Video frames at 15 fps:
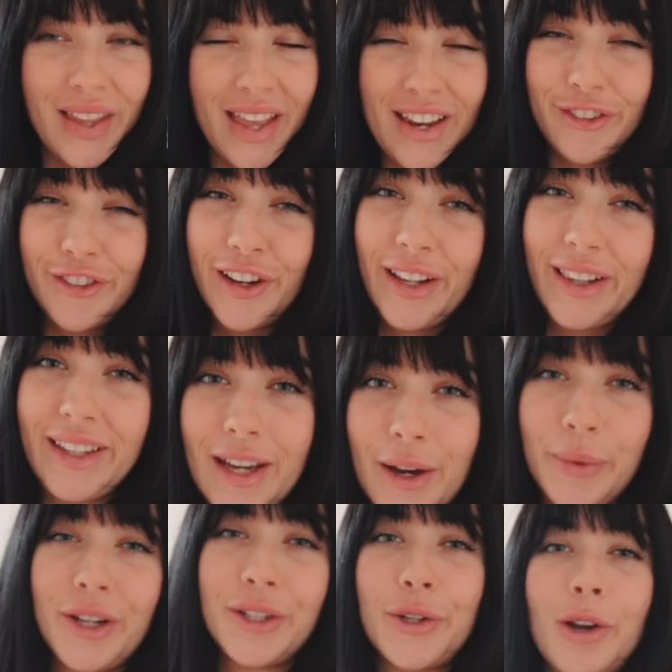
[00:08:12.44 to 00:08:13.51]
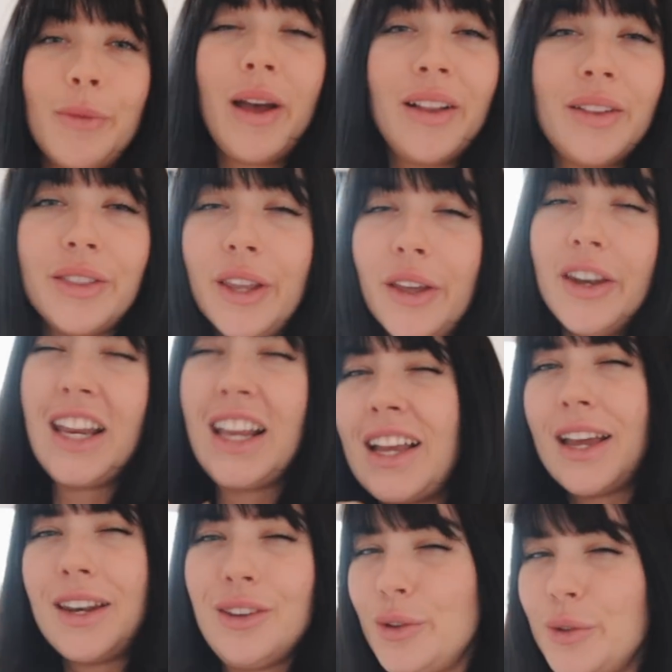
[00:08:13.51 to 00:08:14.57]
And finally, I want to talk about
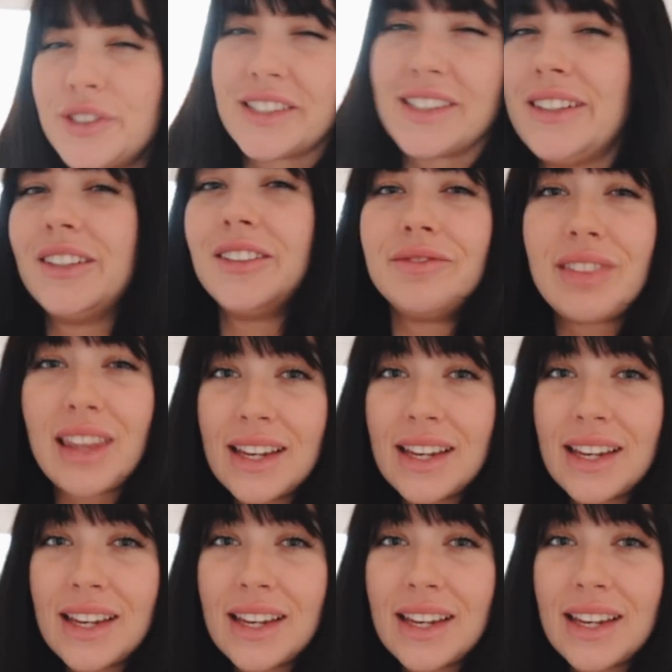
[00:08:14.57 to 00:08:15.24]
learning a new skill.